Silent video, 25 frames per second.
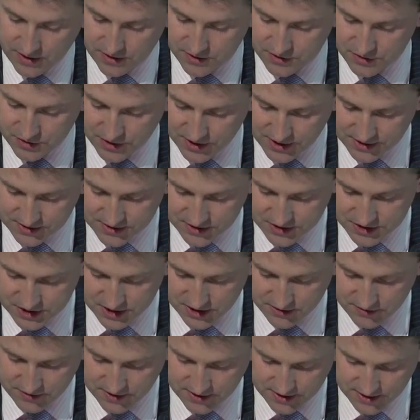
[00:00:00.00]
trying to
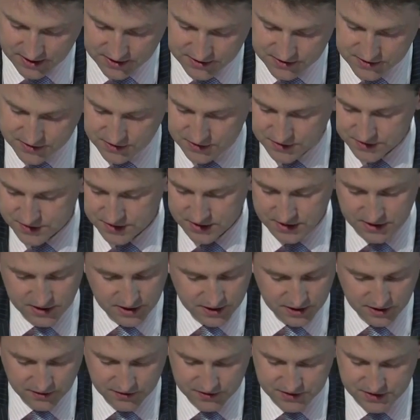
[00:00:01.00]
generate answers,
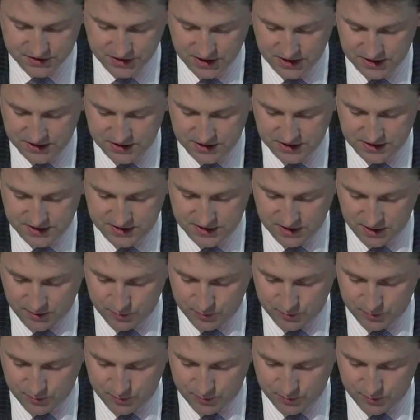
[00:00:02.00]
and other strategies